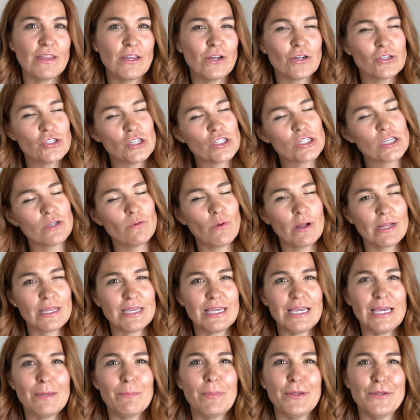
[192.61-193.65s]
that you're just gonna wanna
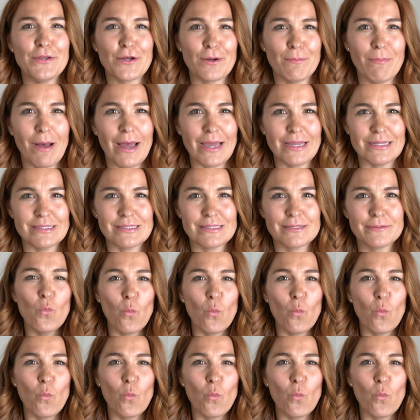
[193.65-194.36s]
keep in your minds.